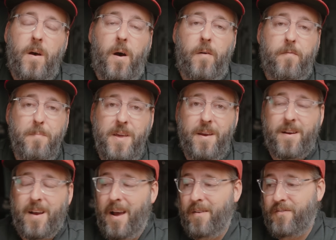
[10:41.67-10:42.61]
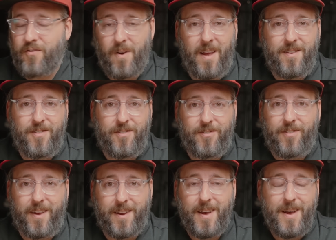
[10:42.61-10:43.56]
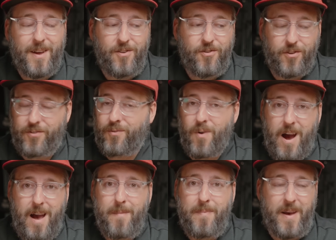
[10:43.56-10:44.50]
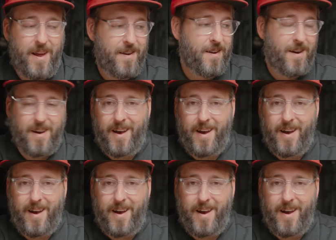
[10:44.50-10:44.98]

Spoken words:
of me kind of trying to just like describe and